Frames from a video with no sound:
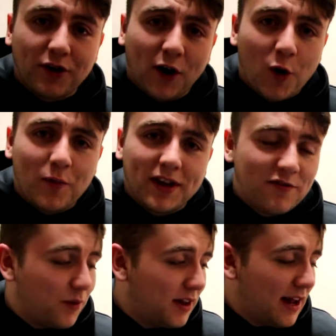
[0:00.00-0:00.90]
So you're gonna open a
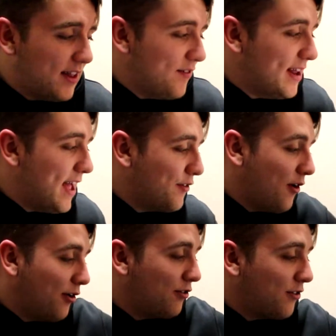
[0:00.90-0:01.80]
different one of these every day, of
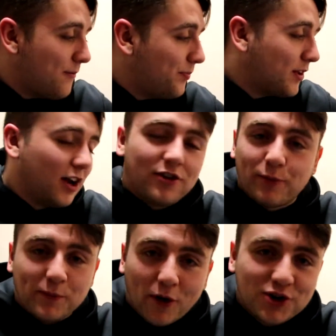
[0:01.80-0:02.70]
course. You gotta just
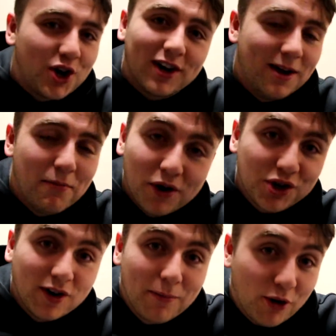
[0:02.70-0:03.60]
be more chocolate, more
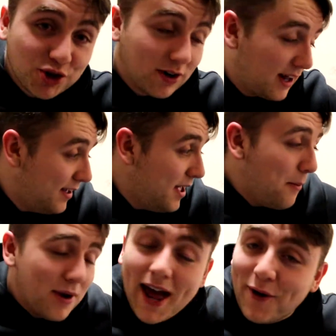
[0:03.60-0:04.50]
chocolate, more chocolate.
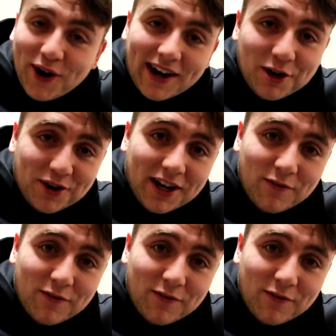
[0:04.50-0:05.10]
But I am gonna include it in the